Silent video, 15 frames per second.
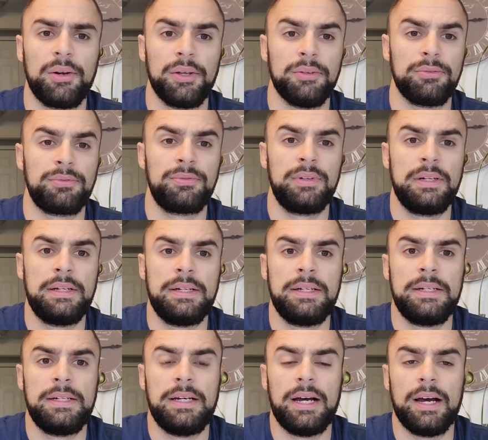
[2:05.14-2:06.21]
of
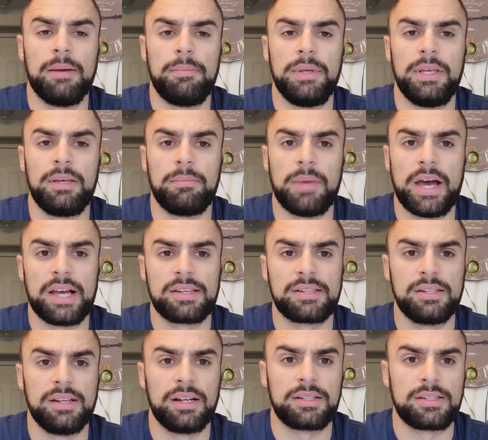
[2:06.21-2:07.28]
being mask
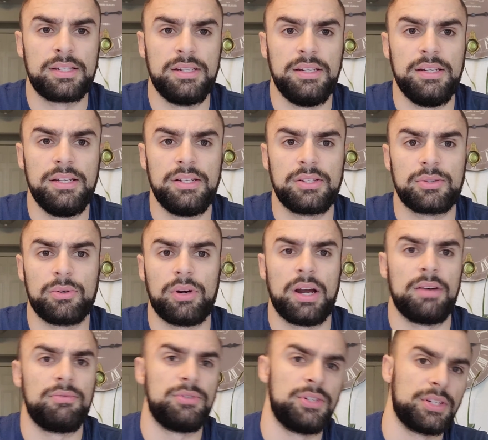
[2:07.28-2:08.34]
Nazis, or
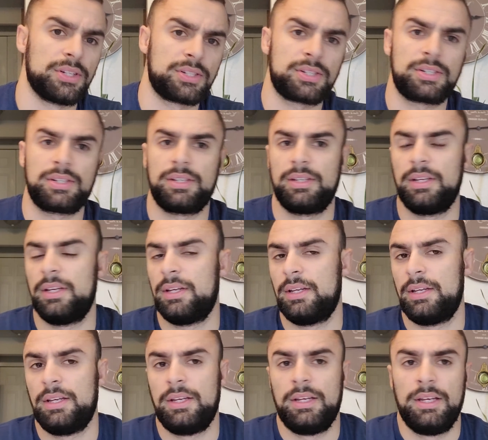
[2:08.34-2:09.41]
I've just
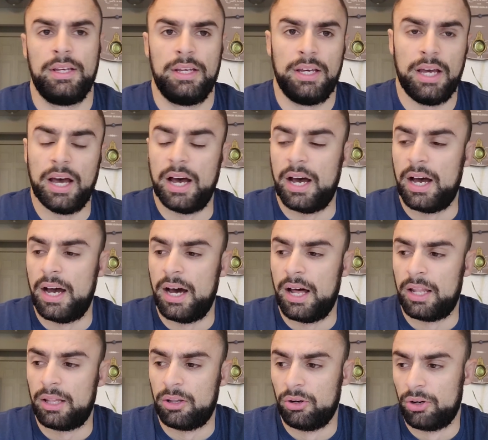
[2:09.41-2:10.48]

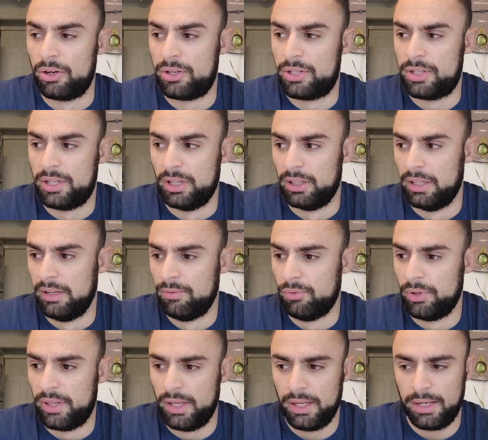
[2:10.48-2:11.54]
learned to live
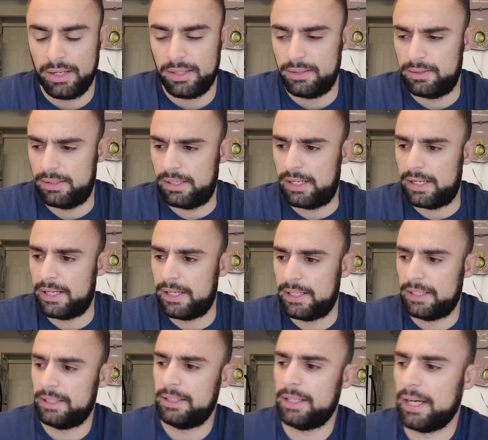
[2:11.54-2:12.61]
with it.
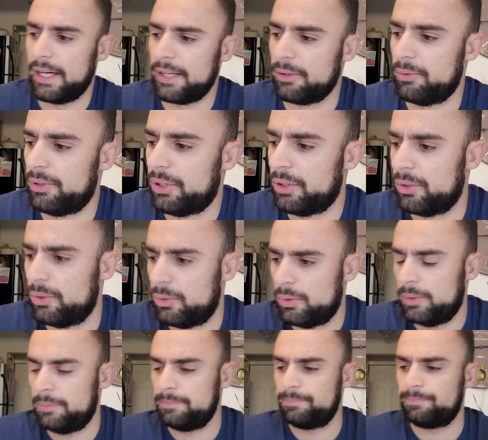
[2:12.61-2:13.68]
I don't know,